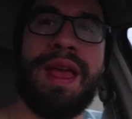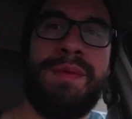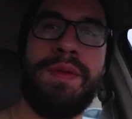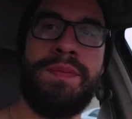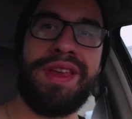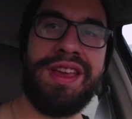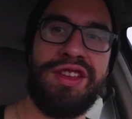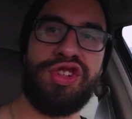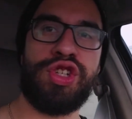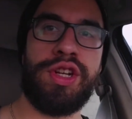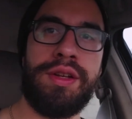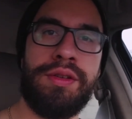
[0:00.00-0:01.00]
M&P
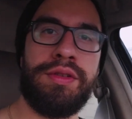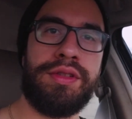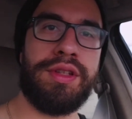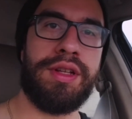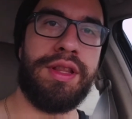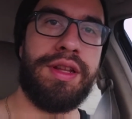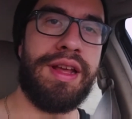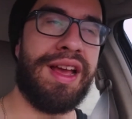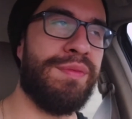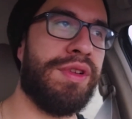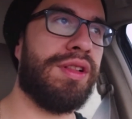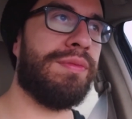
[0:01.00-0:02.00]
Shield, uh, the 9
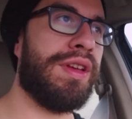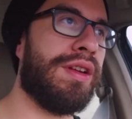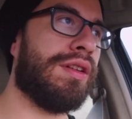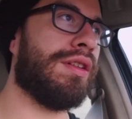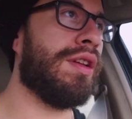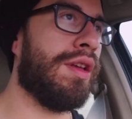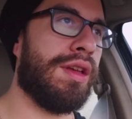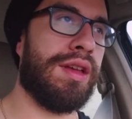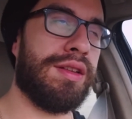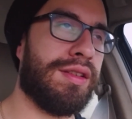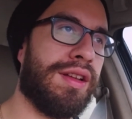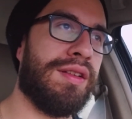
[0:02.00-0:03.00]
millimeter.
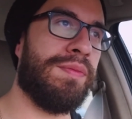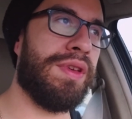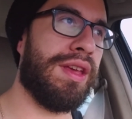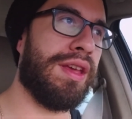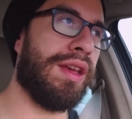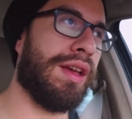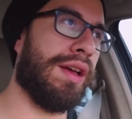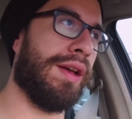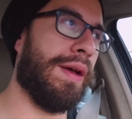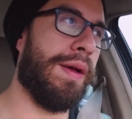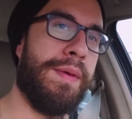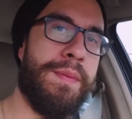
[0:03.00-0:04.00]
It's going to be
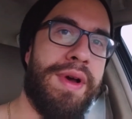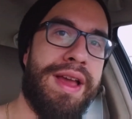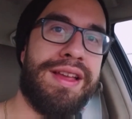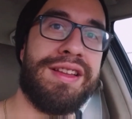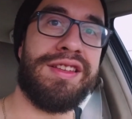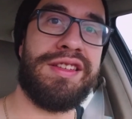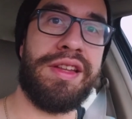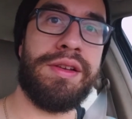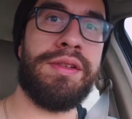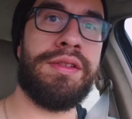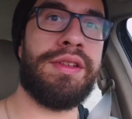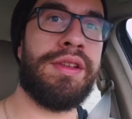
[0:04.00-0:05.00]
uh, my
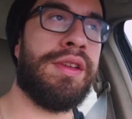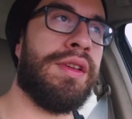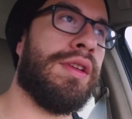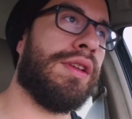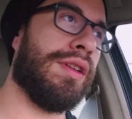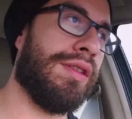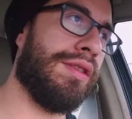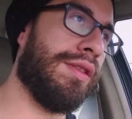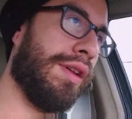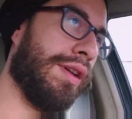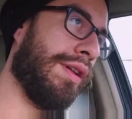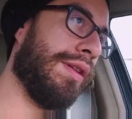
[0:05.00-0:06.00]
concealed because
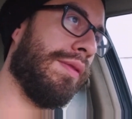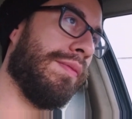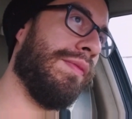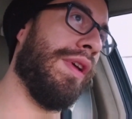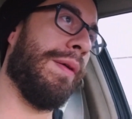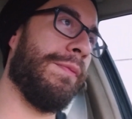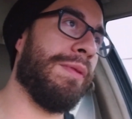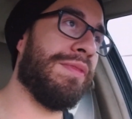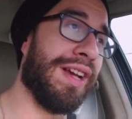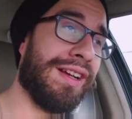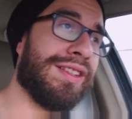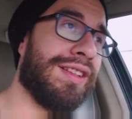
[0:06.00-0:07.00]
um, I'm from
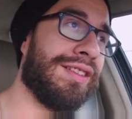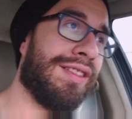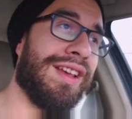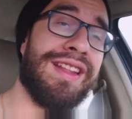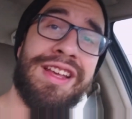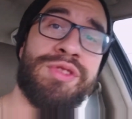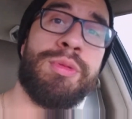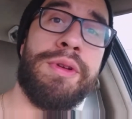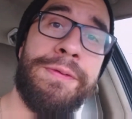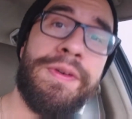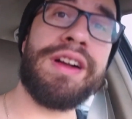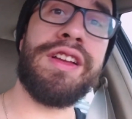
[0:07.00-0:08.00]
Texas and that's what we
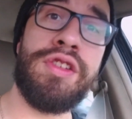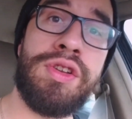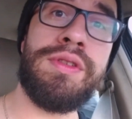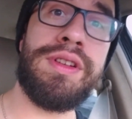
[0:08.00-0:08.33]
fucking do in